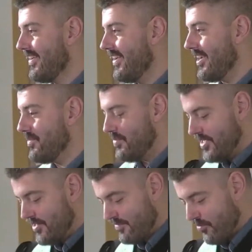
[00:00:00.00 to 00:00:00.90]
It can
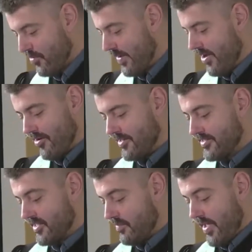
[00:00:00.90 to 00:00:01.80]
be forbearance.
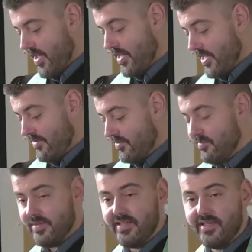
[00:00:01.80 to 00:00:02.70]
It may even
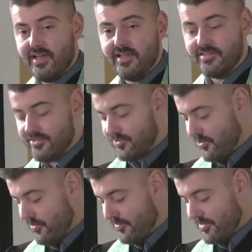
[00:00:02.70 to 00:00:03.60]
be
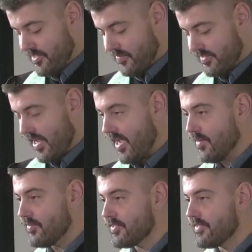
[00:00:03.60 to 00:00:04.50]
undeserved
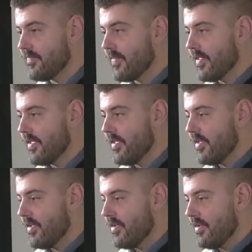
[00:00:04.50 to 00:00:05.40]
sometimes.
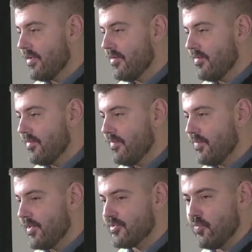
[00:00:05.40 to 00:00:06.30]

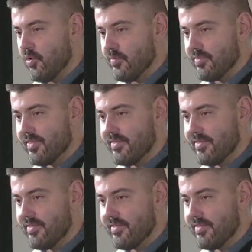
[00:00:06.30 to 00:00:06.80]
But it's warmth.